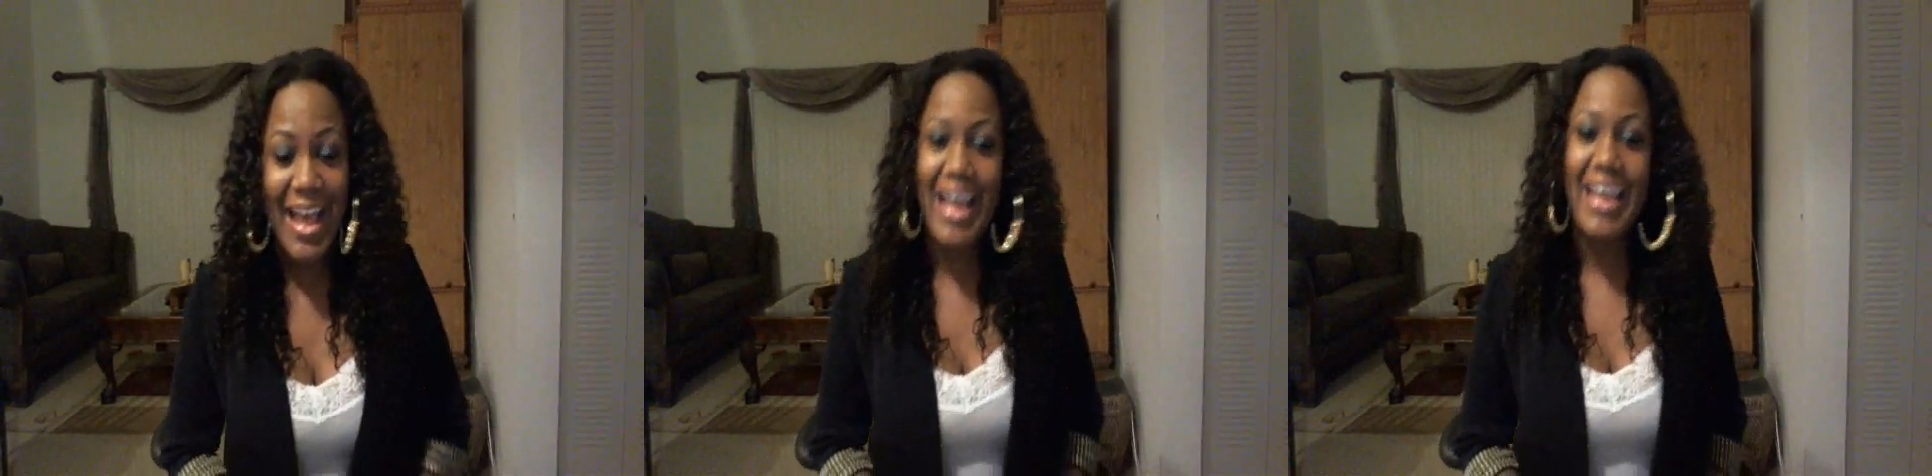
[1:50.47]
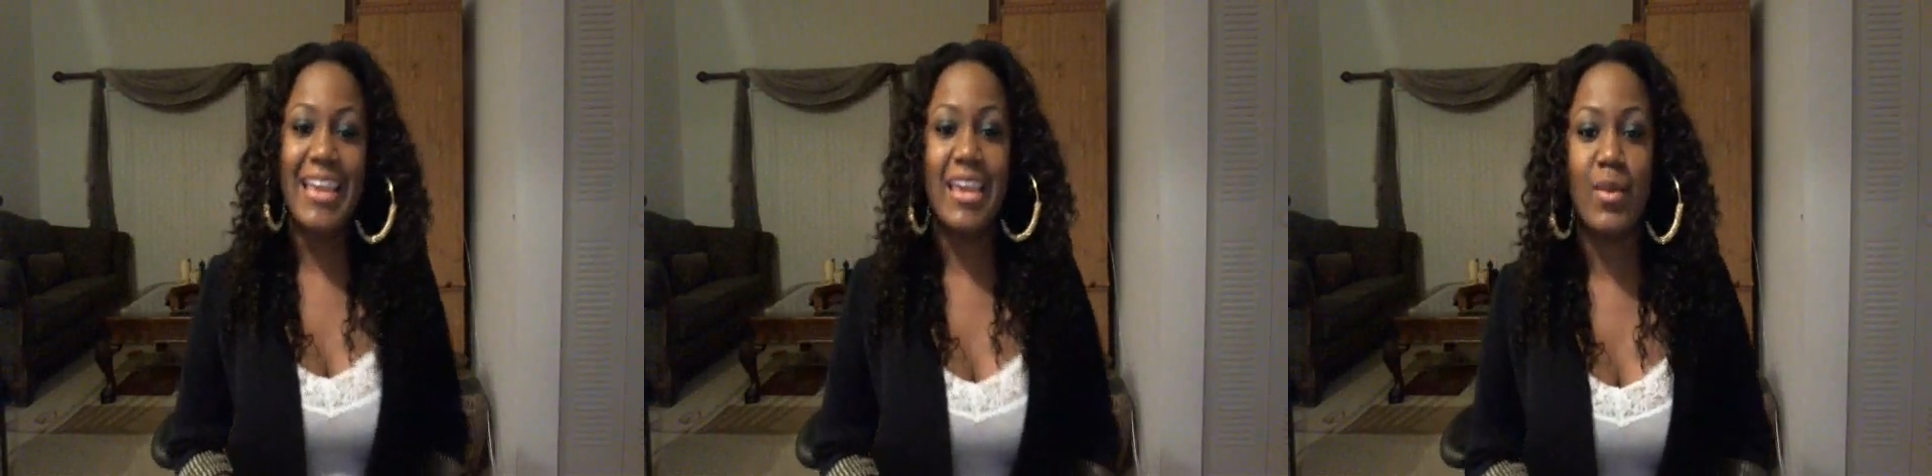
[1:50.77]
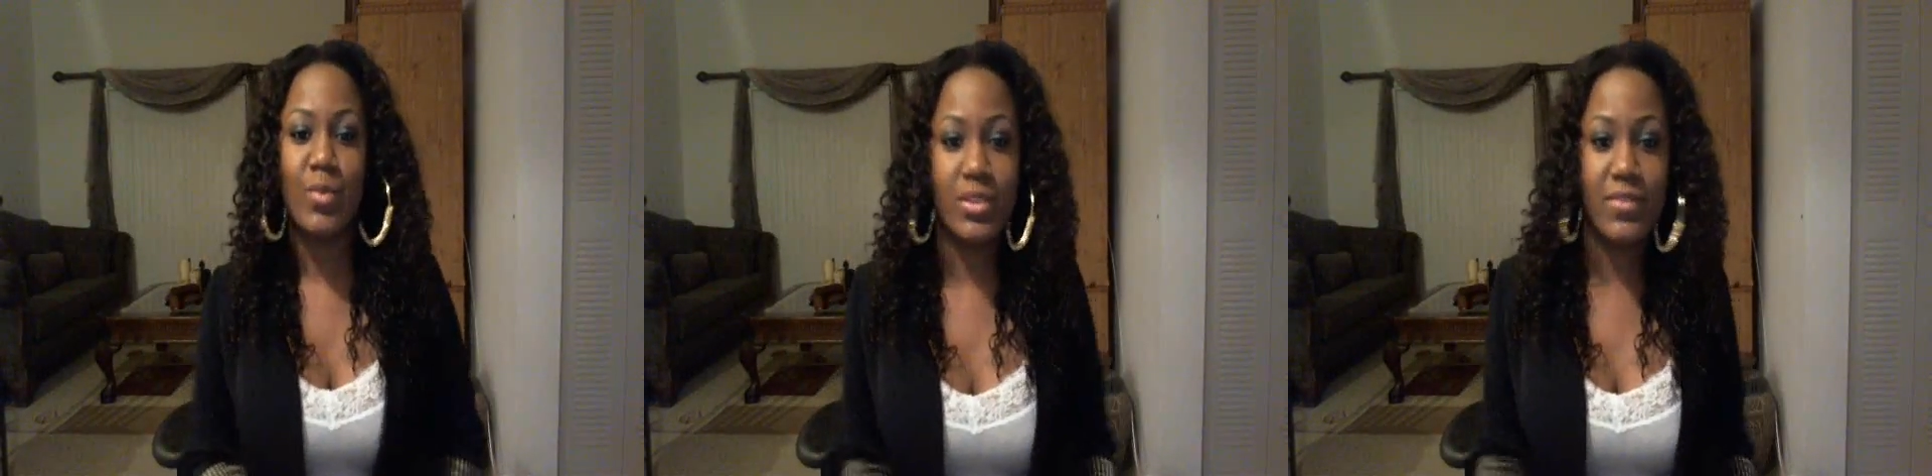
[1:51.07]
I am
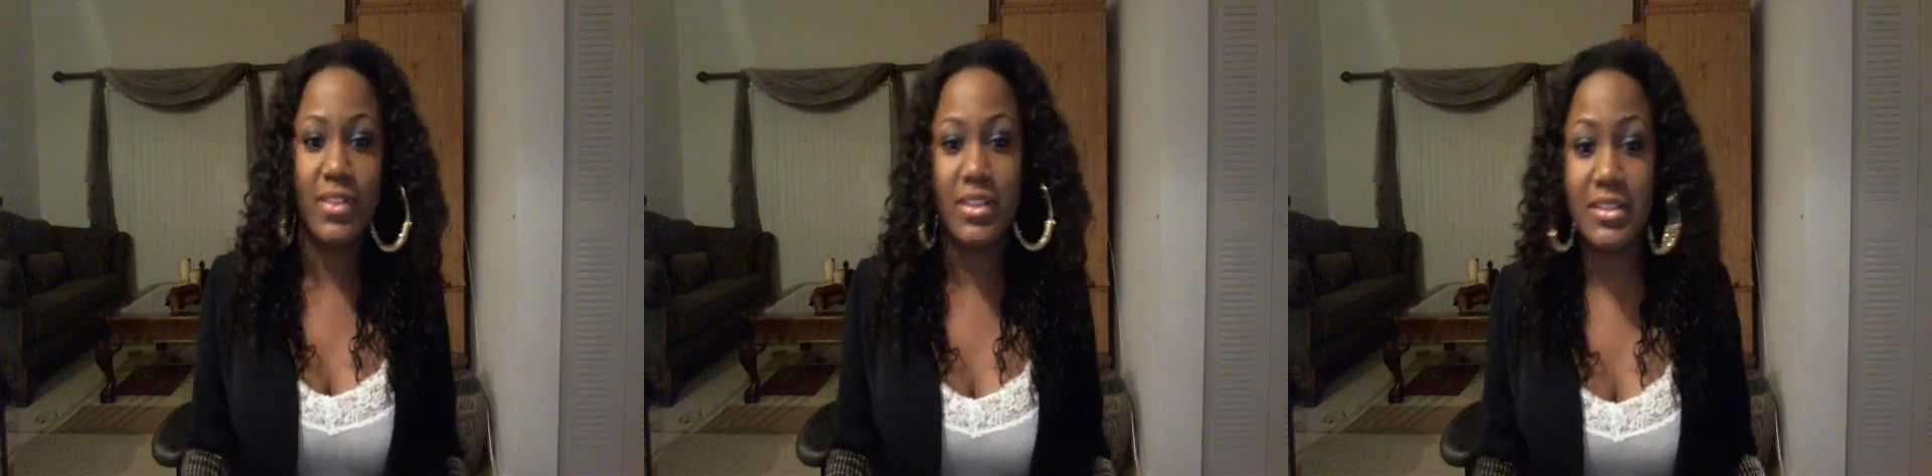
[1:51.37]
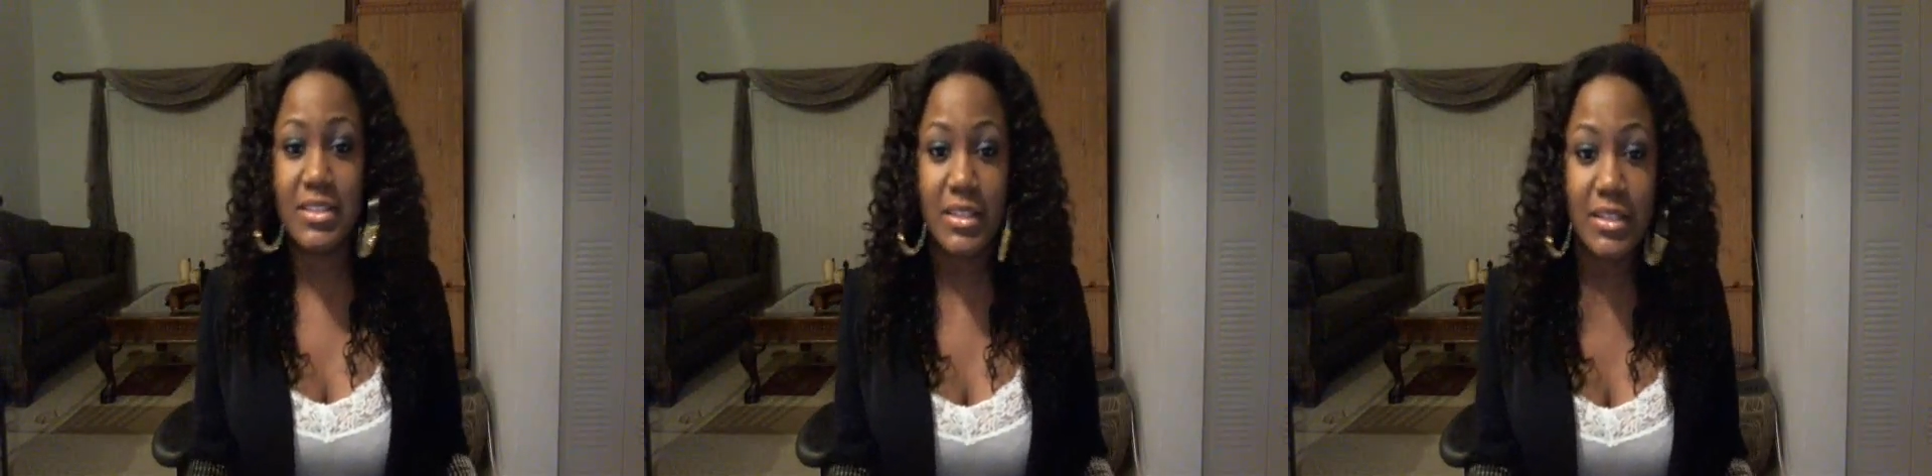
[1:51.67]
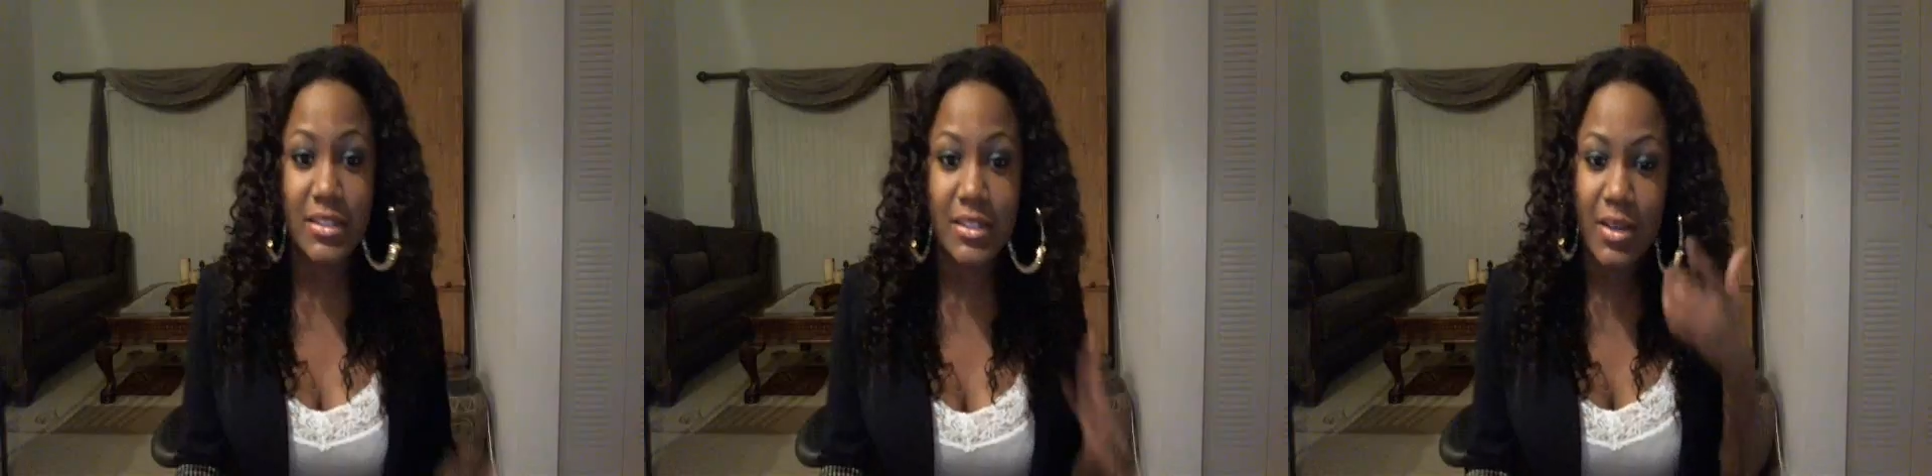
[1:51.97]
really feeling this look.